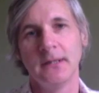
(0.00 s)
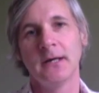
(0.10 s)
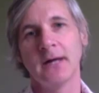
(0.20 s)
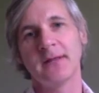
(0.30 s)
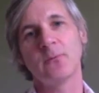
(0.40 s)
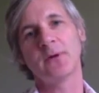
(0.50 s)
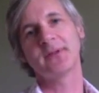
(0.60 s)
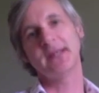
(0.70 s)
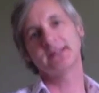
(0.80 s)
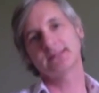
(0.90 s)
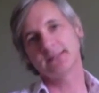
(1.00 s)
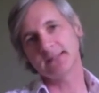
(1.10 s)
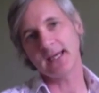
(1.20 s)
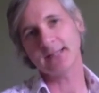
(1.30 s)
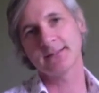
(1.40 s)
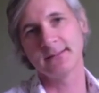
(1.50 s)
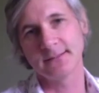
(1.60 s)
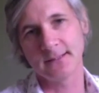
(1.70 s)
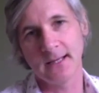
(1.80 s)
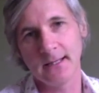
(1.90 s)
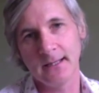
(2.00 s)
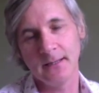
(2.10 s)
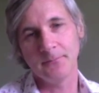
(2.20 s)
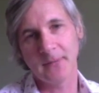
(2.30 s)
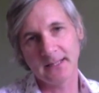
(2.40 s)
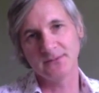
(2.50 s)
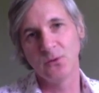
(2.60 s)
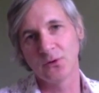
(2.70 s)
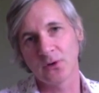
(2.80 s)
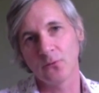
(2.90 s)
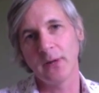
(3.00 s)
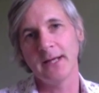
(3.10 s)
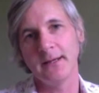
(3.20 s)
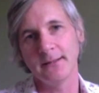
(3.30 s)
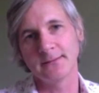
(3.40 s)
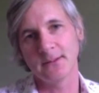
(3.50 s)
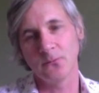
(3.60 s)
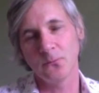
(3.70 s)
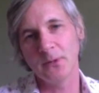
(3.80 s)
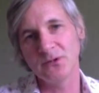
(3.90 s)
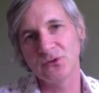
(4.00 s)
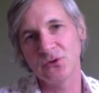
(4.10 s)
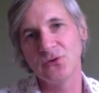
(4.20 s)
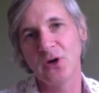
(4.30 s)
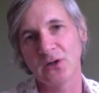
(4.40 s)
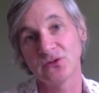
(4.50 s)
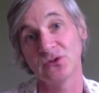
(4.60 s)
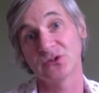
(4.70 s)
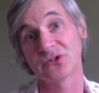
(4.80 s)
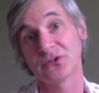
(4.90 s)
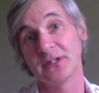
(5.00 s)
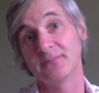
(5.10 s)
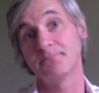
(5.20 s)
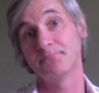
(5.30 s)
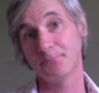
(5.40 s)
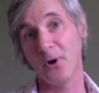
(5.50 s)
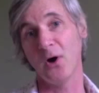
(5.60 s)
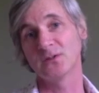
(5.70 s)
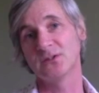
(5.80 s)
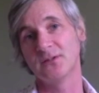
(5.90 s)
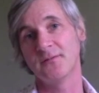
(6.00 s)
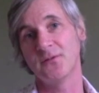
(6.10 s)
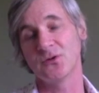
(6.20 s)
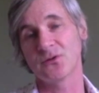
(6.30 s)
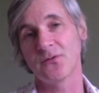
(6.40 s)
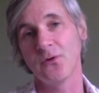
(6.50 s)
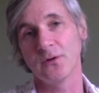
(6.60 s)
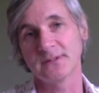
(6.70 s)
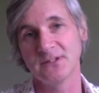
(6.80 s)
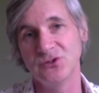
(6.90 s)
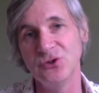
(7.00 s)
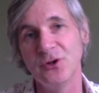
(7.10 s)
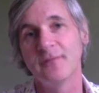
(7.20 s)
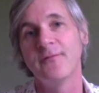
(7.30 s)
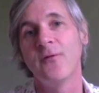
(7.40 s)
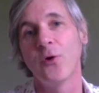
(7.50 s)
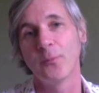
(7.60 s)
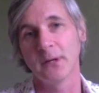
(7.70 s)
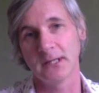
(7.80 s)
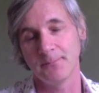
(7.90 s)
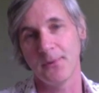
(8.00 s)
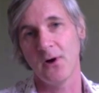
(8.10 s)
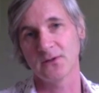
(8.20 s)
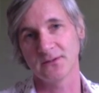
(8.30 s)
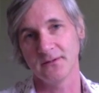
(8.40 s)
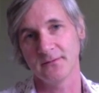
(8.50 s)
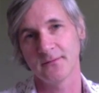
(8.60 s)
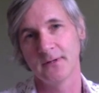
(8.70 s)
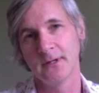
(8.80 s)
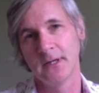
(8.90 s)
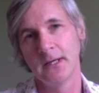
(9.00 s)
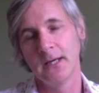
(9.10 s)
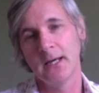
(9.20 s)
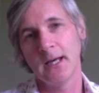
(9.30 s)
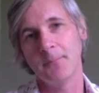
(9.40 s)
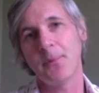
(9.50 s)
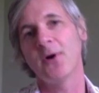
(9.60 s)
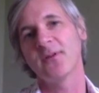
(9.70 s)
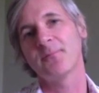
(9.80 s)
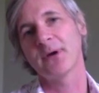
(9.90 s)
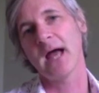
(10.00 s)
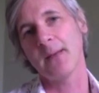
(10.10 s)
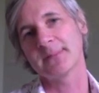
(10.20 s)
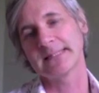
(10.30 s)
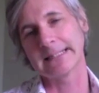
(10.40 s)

I think what they suggest is, um, as noted already, is that we should not just treat positive future thoughts as uniformly positive. And part of perhaps the